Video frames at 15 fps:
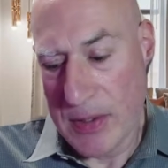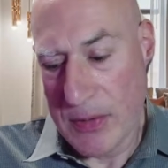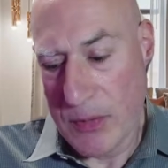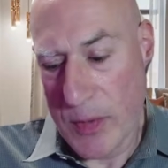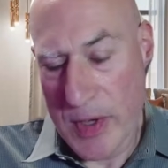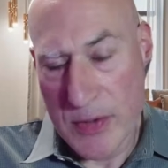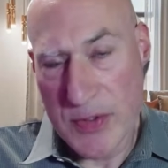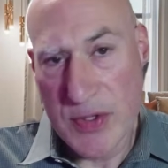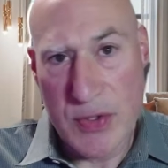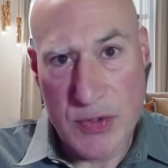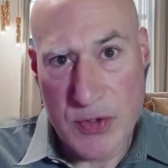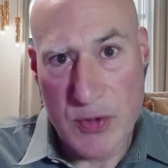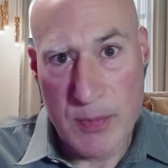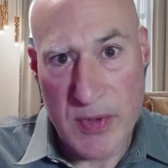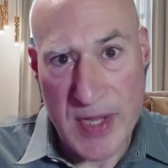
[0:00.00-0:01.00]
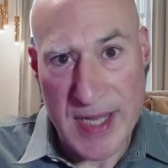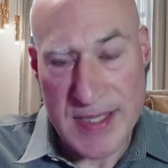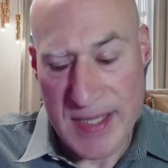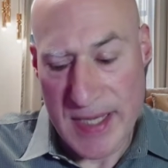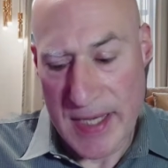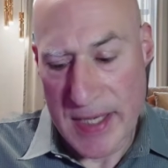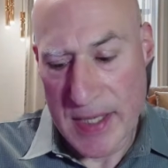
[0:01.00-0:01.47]
where's the tumor that
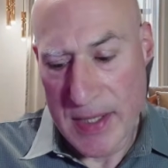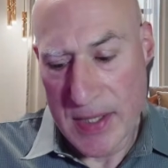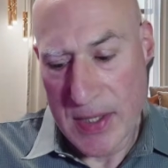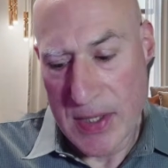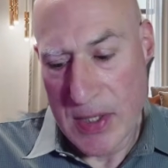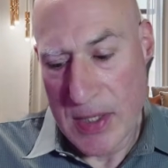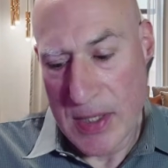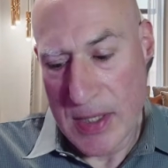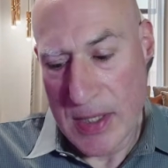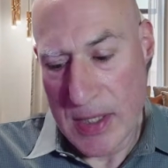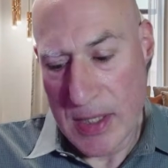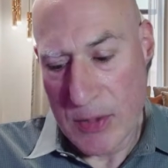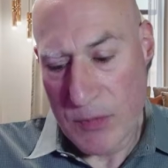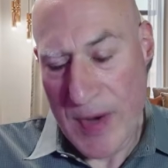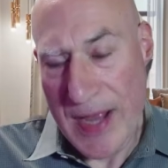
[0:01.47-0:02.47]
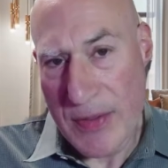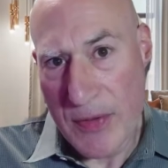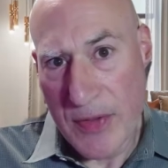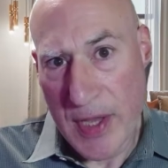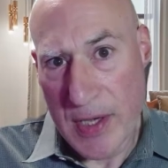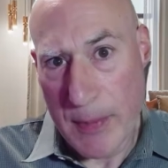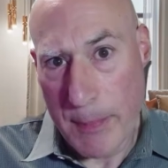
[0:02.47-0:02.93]
day, rather
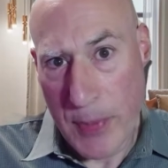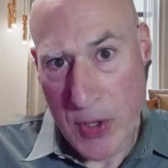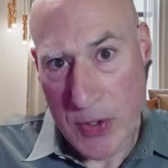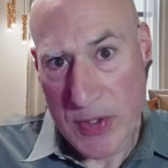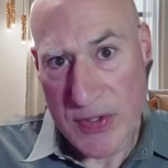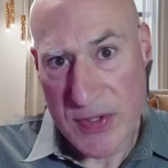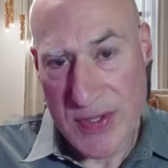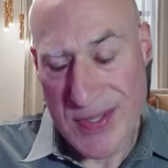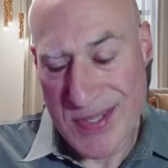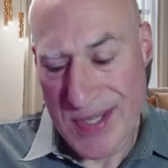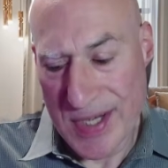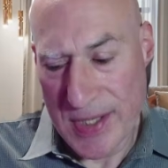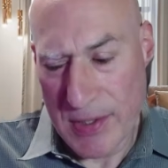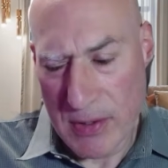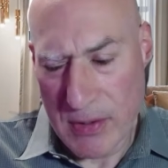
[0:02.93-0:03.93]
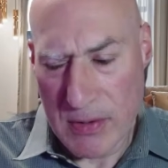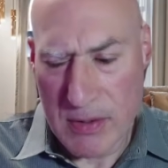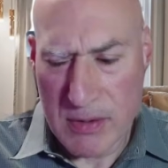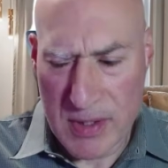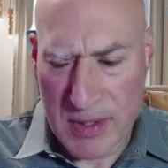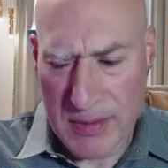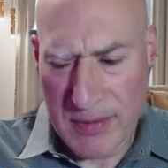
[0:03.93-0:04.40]
than a person sitting there and going,
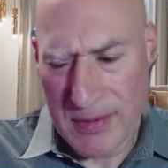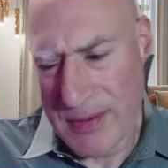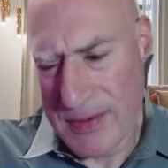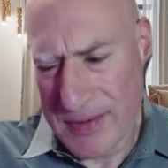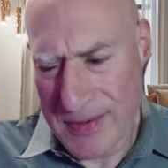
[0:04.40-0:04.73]
okay, well,